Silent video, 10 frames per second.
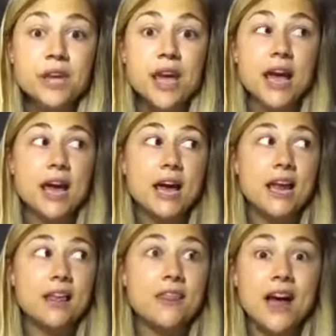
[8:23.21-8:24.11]

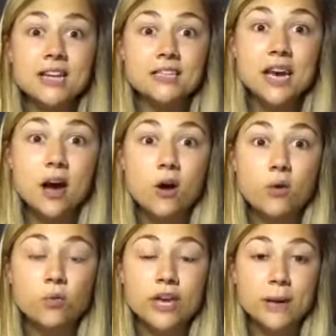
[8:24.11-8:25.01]
And that's how
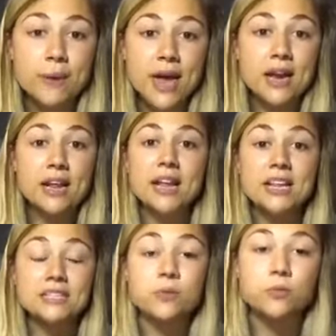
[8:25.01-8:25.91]
we get paid. And
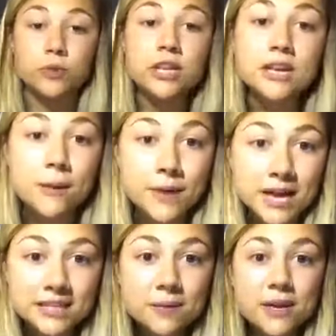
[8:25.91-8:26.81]
it's really
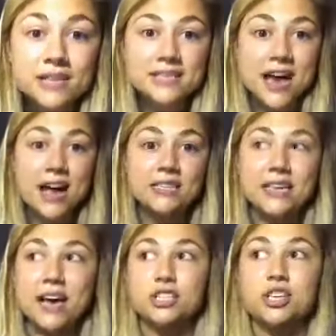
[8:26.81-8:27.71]
amazing because that is
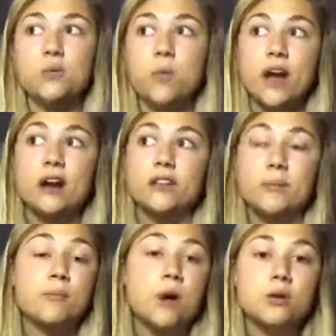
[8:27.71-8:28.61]
actually where the
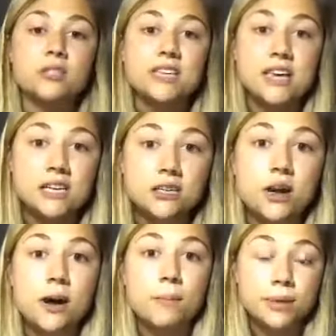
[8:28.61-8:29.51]
most
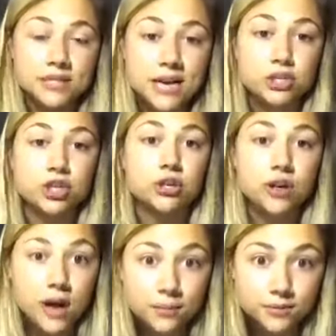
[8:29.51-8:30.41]
income potential
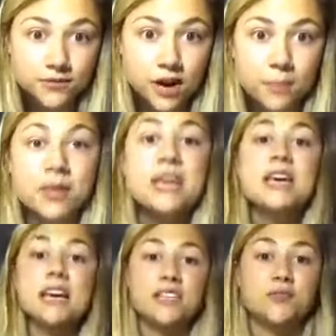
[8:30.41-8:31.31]
comes from,
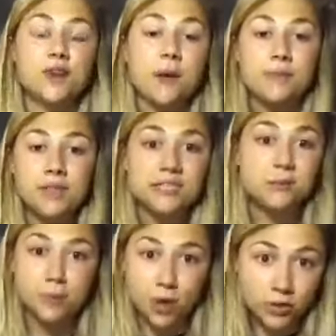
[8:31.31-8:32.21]
is from these
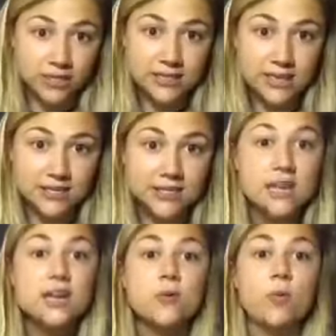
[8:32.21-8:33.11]
bonuses.
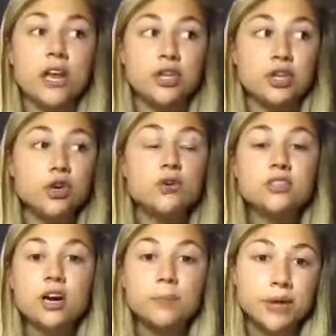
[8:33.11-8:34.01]
When you
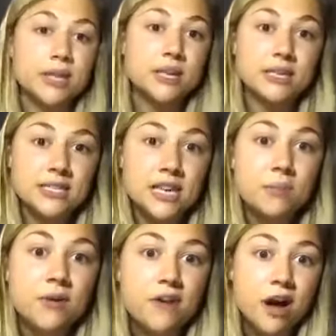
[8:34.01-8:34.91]
start building a team
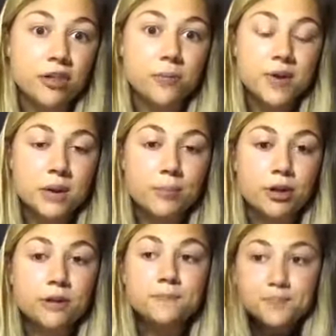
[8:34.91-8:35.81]
of other
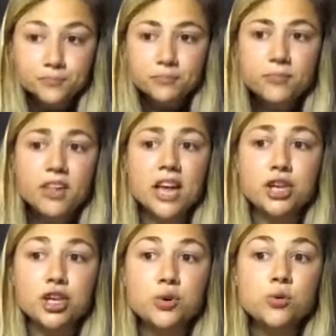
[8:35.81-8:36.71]
people and
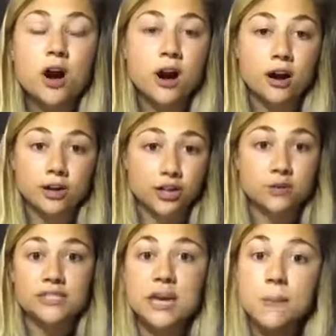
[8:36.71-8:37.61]
you are,
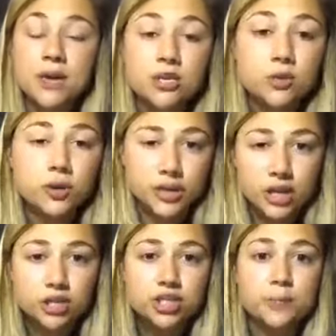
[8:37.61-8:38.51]
stepping into a
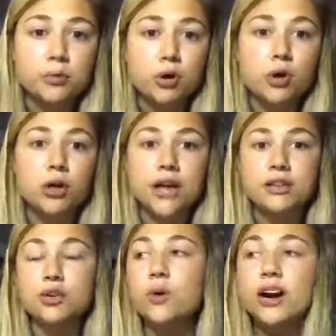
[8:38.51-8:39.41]
leadership role
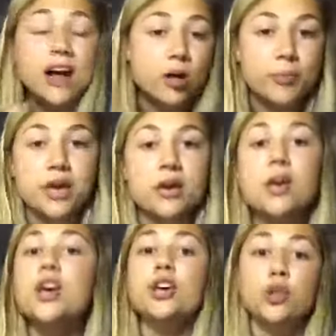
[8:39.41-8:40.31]
and you are helping
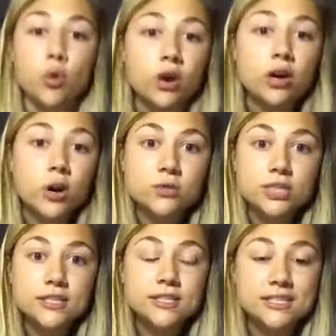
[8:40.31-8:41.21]
your
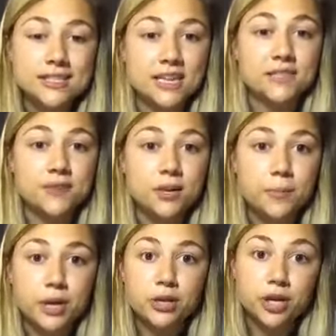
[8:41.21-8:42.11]
coaches successfully
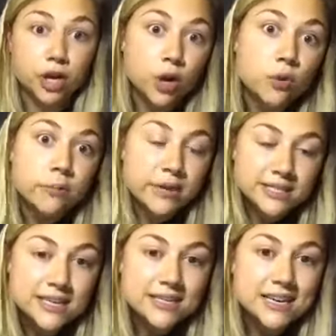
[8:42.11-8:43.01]
build their own
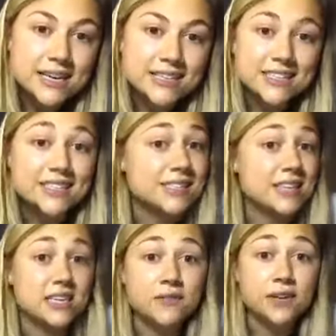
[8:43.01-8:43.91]
businesses and
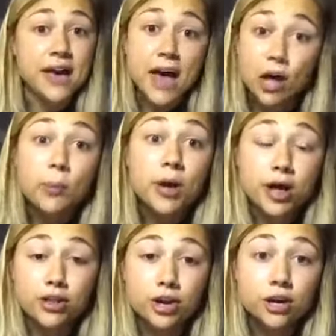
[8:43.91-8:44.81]
successfully help
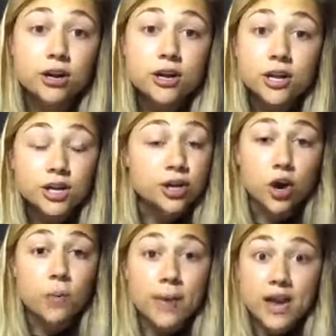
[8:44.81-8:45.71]
other,
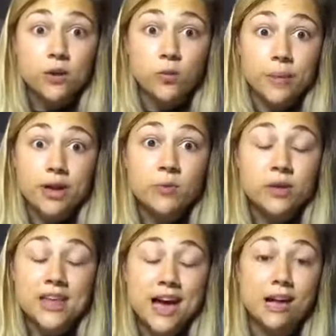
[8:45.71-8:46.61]
men and women
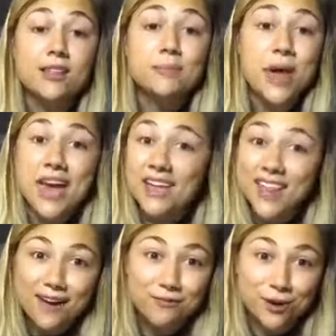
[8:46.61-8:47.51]
with health, paying
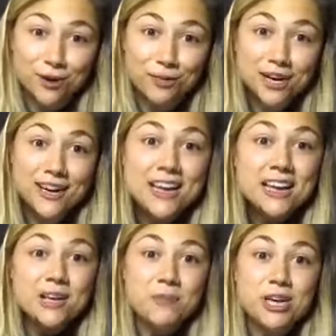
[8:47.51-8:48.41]
that forward,
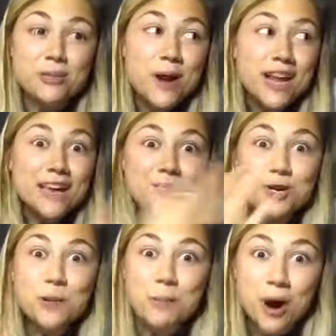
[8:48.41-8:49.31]
Beachbody gives
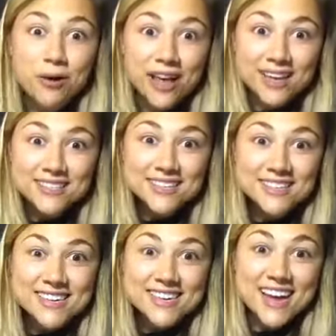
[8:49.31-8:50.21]
you a bonus.
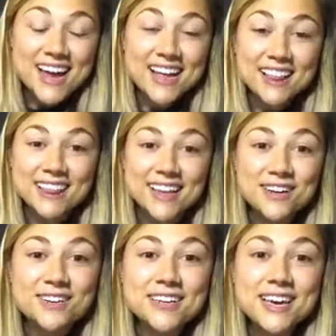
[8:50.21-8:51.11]
And it
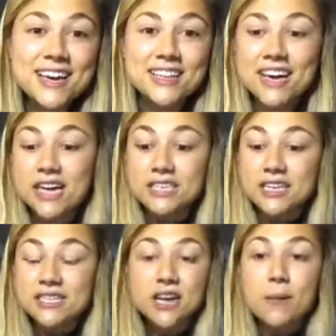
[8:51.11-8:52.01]
literally, it
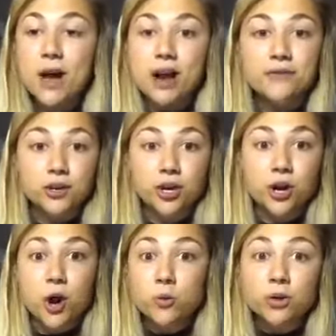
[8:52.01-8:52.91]
doesn't come out of your
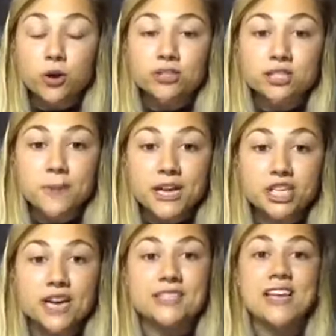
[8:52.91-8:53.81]
own coach's
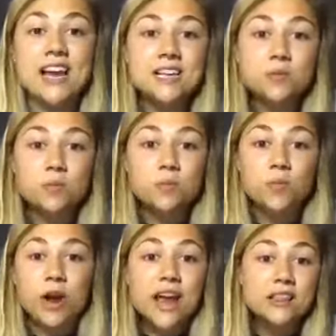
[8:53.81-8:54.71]
paychecks. That is
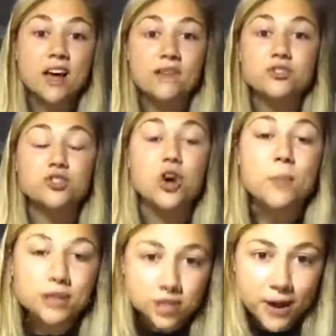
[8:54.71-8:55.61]
what I love so
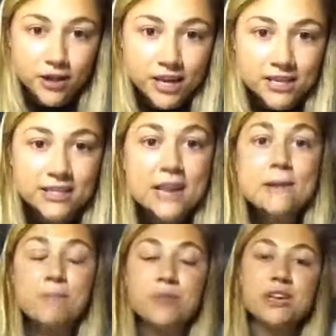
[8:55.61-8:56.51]
much about this,
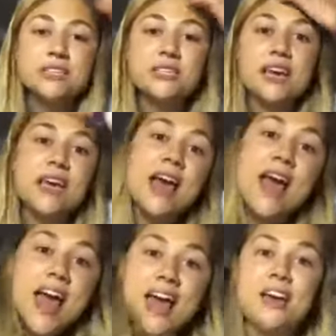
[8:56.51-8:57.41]
because it's like,
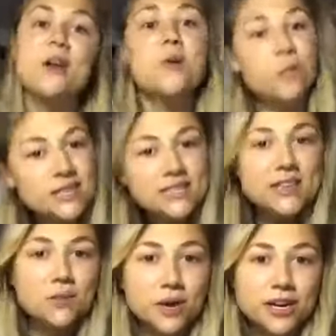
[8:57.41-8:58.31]
hey, we see
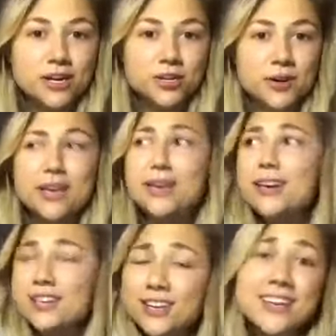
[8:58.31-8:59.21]
the work you're doing.
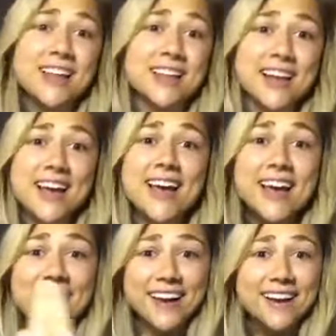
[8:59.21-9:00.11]
You're killing it.
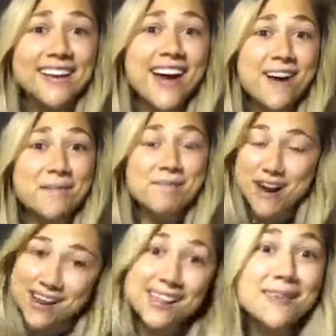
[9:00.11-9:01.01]
Here you go.
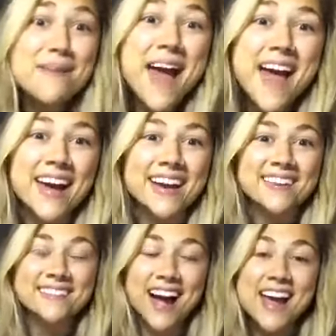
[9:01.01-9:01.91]
Money in the bank,
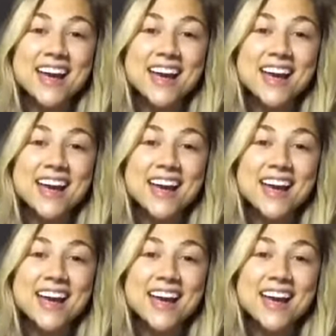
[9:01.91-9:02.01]
right?